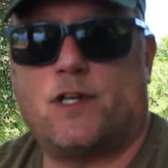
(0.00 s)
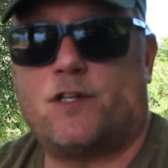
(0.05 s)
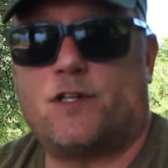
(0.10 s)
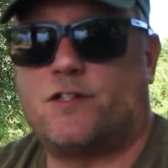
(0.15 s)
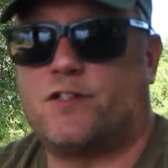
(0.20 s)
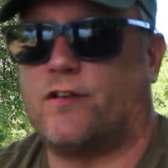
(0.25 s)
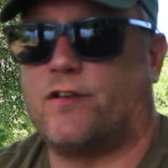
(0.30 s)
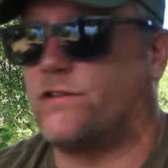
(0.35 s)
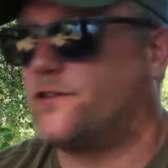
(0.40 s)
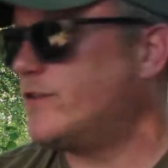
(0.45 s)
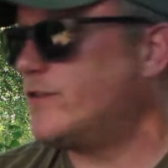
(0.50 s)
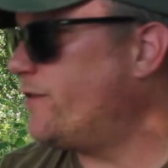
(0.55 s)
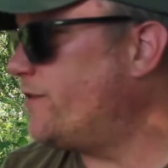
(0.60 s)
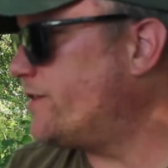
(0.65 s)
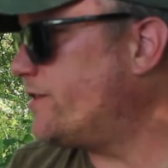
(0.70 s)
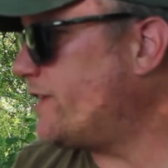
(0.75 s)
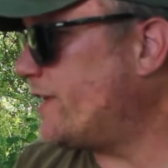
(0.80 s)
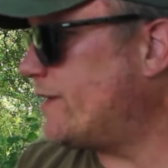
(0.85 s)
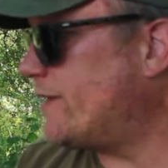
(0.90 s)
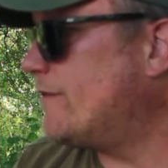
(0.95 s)
So as soon
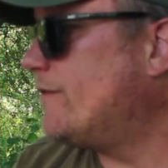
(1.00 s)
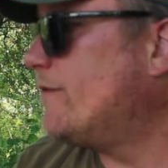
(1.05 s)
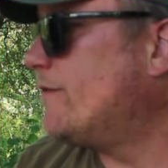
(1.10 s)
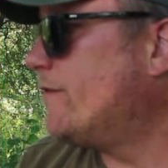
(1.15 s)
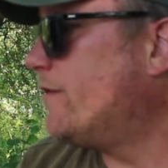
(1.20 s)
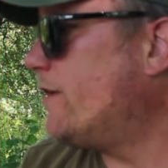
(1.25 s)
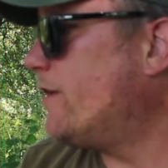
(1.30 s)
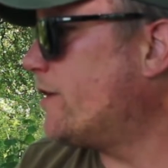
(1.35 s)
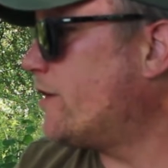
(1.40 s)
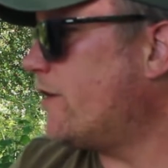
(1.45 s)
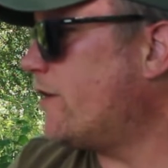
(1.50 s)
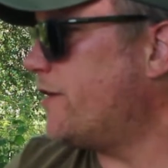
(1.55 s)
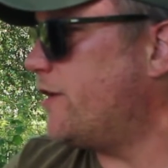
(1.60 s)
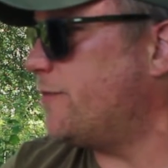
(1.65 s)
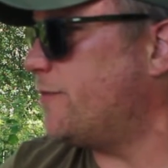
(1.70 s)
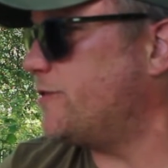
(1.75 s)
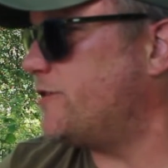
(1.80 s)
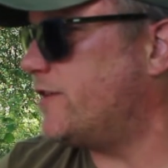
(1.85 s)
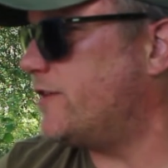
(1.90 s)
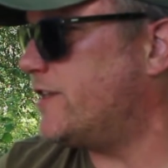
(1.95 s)
as I got the
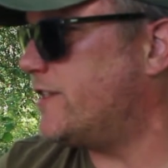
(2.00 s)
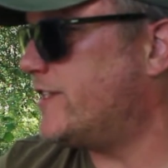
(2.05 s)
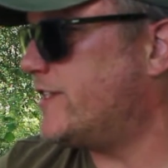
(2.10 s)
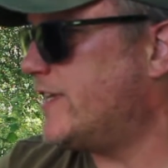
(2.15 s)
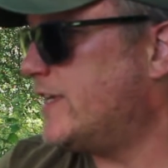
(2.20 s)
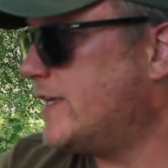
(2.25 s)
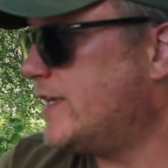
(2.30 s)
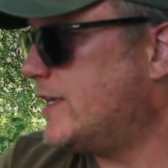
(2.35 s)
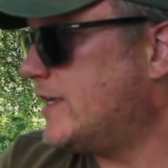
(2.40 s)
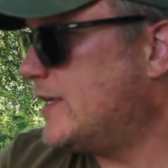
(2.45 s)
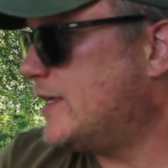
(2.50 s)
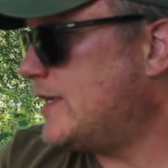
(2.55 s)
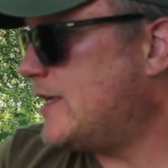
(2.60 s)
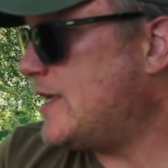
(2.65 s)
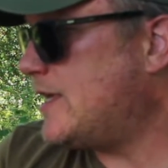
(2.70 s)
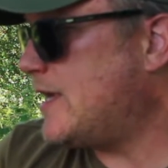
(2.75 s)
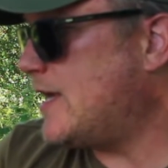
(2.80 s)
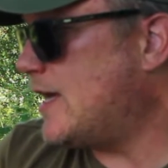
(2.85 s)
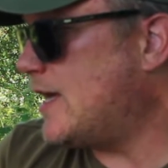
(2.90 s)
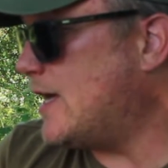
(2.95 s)
opportunity,
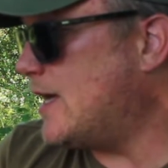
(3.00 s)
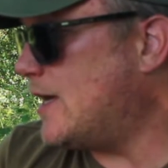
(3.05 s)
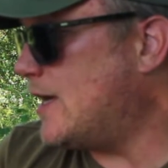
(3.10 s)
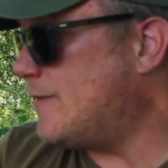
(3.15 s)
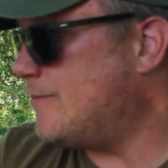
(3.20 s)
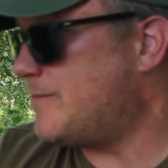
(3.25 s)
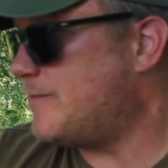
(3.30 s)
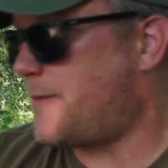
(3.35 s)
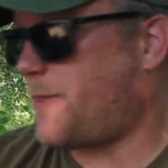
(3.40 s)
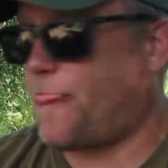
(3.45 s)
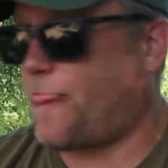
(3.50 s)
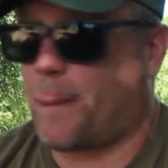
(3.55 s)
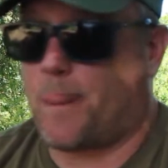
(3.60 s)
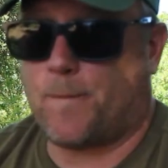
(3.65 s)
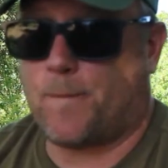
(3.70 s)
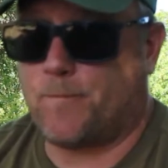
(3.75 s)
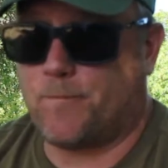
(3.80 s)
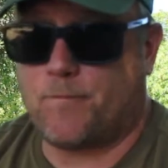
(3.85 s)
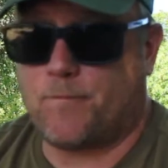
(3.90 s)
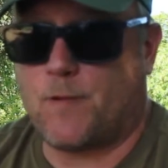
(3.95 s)

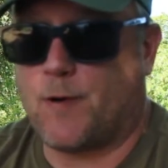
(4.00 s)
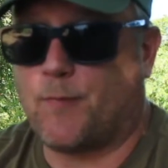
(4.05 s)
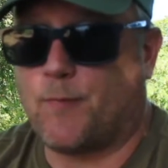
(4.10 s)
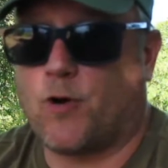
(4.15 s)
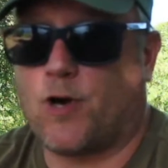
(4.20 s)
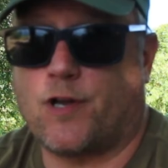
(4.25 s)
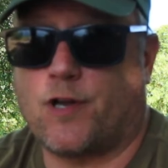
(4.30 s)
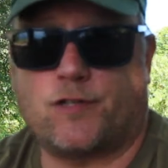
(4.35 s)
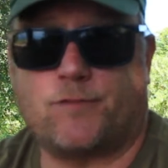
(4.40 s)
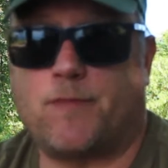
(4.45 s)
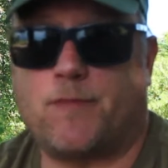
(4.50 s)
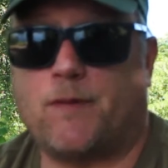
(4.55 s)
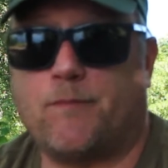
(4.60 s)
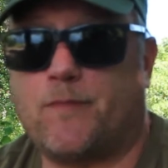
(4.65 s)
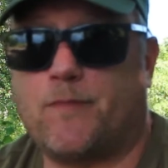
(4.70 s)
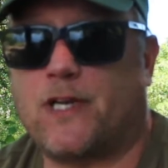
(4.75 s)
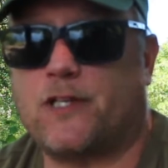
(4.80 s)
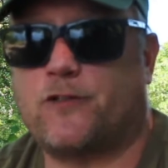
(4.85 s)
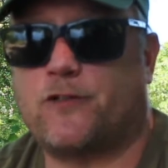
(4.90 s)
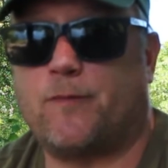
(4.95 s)
my boy has been
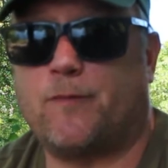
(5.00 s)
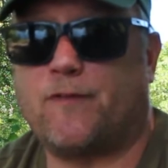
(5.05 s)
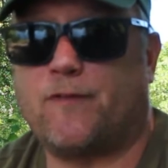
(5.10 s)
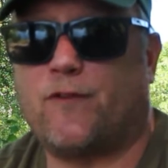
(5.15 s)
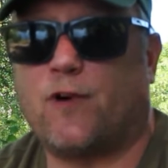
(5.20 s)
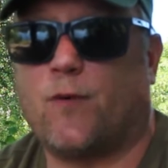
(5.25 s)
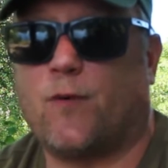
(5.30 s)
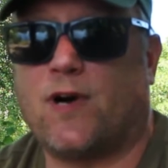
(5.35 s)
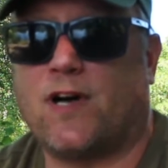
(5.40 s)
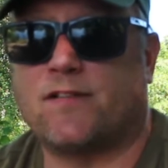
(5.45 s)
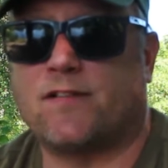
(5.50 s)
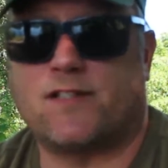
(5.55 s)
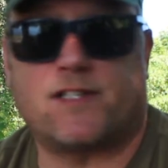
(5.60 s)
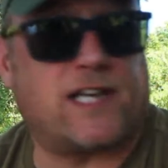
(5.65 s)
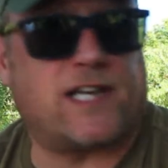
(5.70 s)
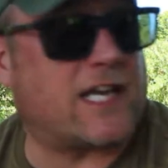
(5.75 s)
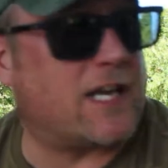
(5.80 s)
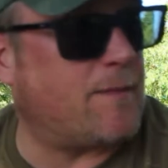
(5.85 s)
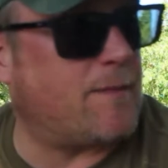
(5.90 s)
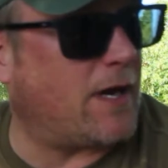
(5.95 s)
pestering me for a while to
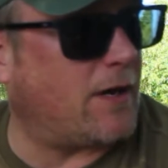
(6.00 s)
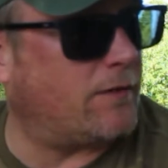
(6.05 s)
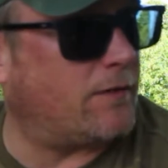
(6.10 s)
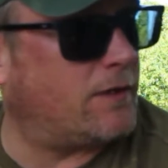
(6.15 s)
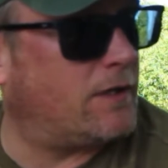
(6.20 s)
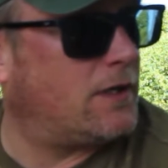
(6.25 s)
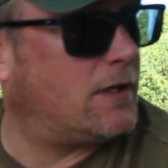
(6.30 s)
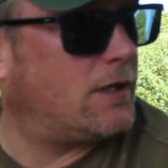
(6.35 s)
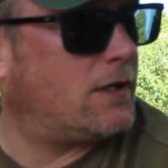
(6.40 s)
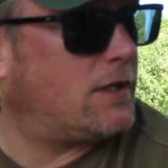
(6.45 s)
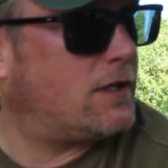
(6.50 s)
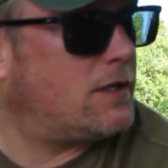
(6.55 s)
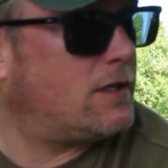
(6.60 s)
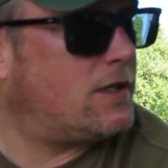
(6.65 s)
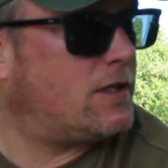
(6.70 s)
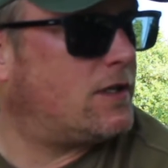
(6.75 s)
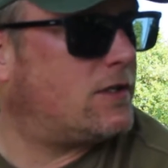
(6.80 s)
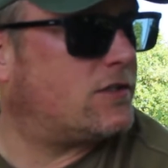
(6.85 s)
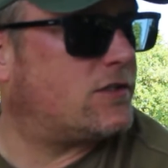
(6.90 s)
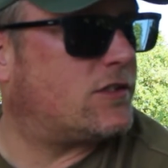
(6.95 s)
take him out,
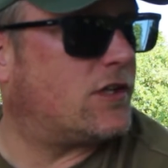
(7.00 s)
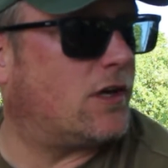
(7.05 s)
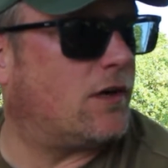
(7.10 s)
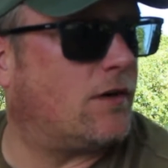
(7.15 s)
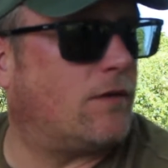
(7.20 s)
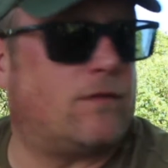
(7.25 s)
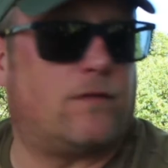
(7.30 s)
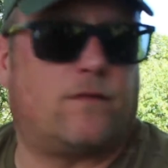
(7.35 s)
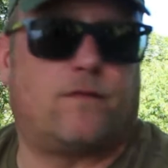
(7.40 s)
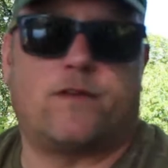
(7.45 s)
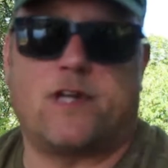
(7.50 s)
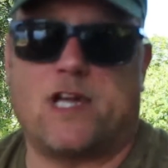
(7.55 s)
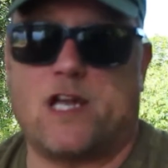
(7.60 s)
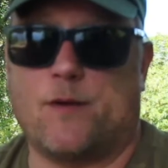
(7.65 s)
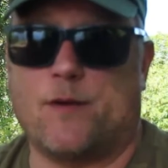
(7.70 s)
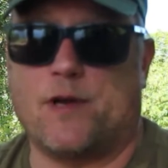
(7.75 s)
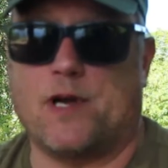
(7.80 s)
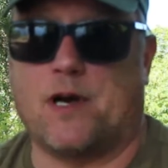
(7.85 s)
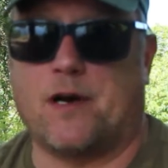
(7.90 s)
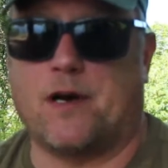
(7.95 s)
so
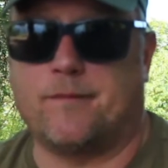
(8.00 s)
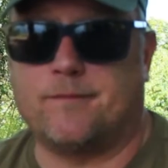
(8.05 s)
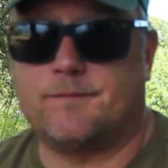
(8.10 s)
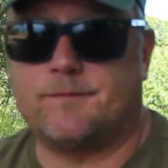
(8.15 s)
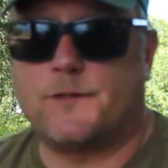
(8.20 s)
here we are.